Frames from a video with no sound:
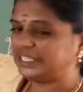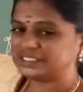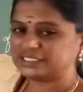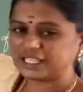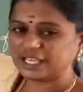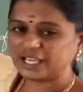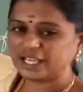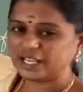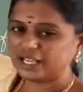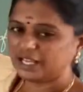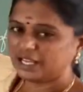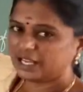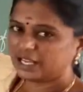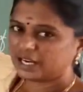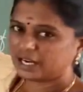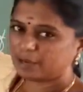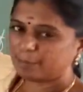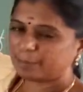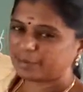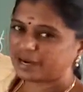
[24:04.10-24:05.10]
is a
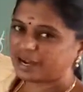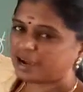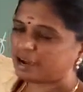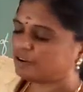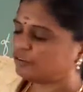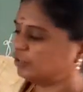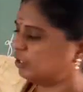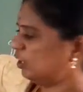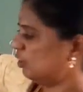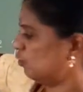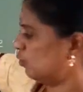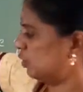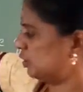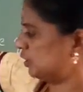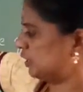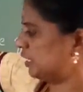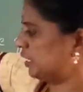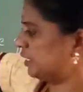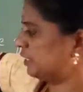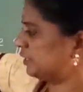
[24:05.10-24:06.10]
number of
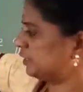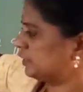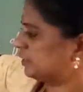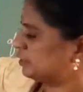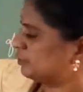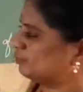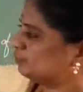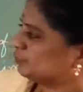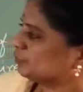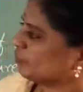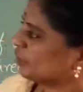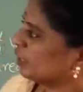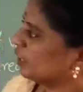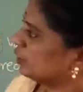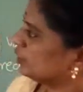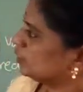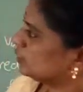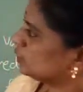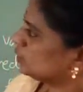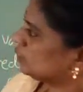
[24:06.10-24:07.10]
workers.
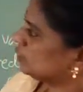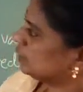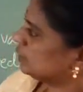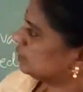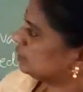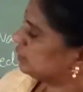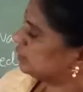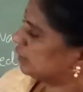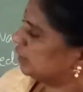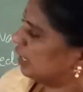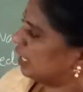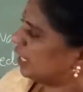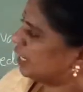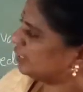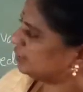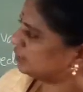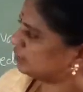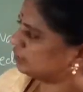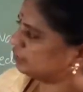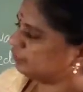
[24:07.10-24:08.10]
So this
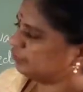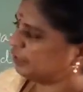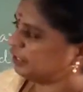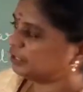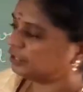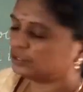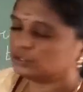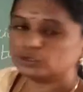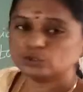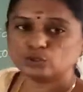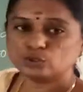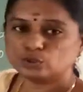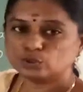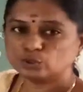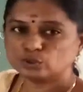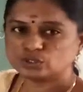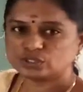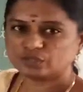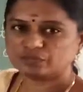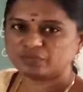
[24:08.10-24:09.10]
last
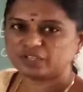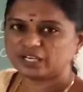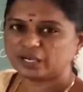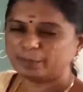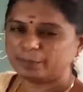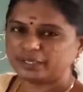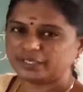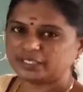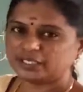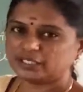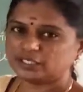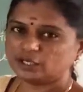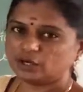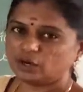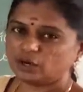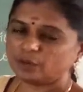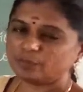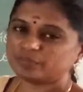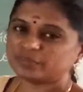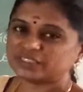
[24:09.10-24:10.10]
two sum we completed
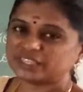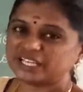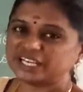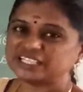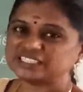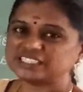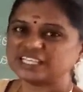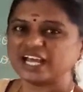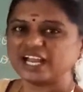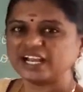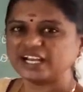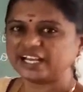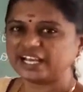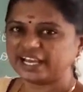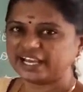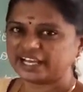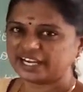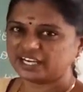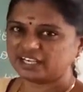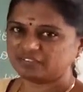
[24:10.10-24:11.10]
now, that is a
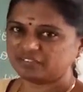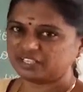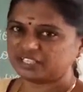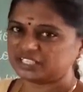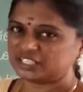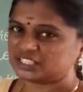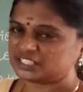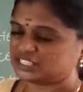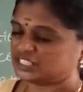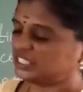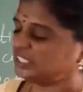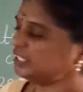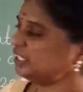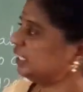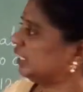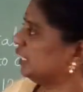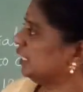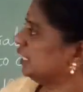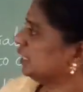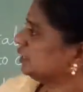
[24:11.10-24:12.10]
direct variation.
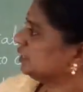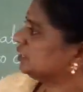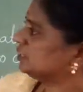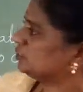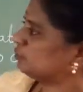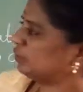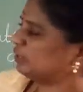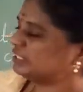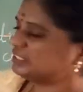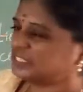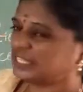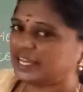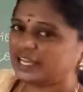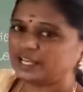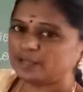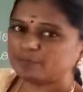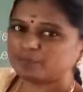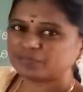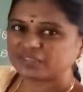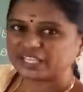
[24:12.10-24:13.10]
This one is a
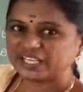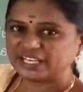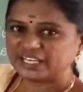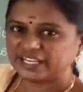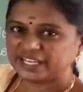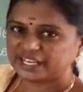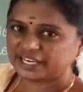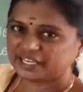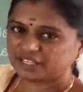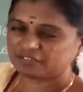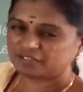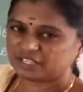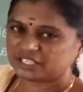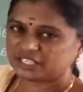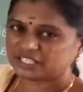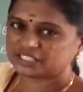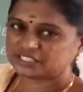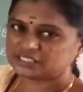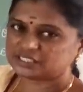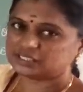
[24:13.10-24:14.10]
indirect
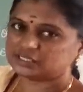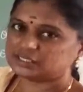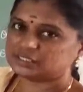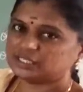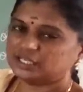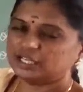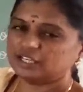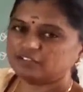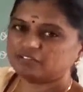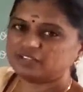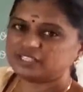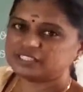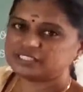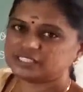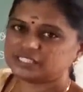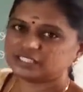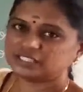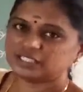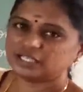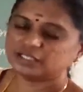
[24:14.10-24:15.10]
variations. We
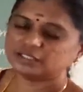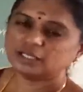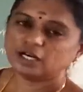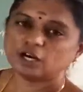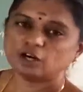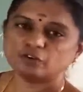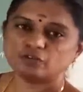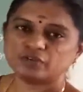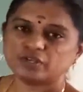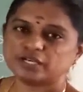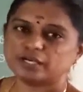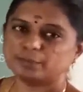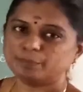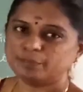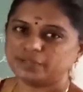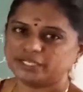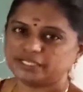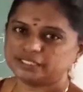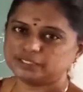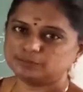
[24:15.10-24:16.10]
see that how we
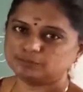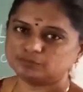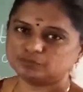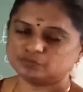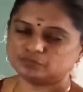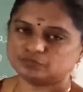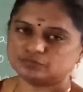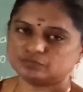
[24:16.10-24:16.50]
complete.